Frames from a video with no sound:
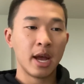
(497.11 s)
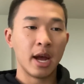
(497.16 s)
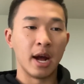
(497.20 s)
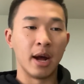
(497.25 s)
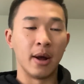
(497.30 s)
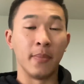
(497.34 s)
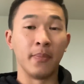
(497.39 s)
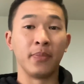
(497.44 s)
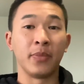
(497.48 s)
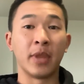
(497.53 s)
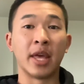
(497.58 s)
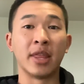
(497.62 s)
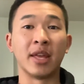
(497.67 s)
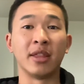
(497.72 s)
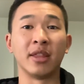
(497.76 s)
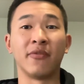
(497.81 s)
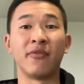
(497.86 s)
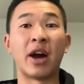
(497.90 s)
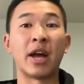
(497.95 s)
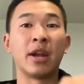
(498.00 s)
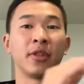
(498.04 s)
And then
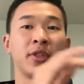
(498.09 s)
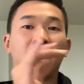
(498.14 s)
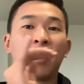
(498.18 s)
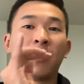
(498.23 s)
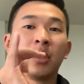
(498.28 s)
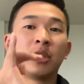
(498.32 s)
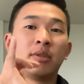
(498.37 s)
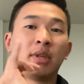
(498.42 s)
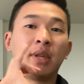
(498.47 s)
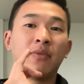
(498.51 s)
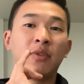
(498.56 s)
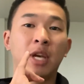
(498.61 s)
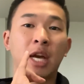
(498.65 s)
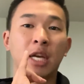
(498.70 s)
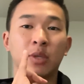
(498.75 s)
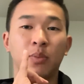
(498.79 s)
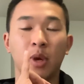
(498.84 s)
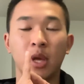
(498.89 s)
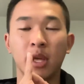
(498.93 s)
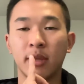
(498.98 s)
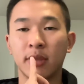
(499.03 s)
the final thing I want to leave you
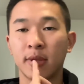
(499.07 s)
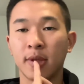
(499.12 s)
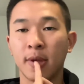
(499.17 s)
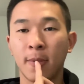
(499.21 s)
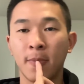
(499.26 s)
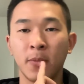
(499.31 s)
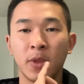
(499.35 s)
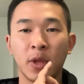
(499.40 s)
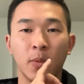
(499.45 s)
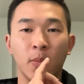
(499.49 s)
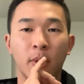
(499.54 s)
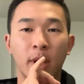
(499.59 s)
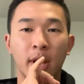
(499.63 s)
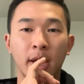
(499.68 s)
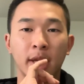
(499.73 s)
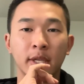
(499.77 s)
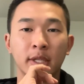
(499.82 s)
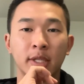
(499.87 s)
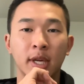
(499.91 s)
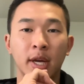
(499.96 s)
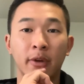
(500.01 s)
guys with
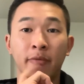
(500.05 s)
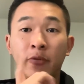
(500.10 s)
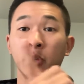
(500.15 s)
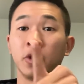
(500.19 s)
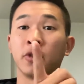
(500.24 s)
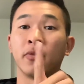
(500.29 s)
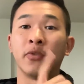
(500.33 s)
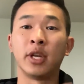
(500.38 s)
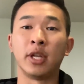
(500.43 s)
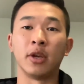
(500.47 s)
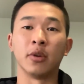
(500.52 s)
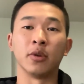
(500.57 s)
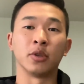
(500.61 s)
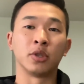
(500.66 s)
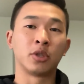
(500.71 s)
was future videos.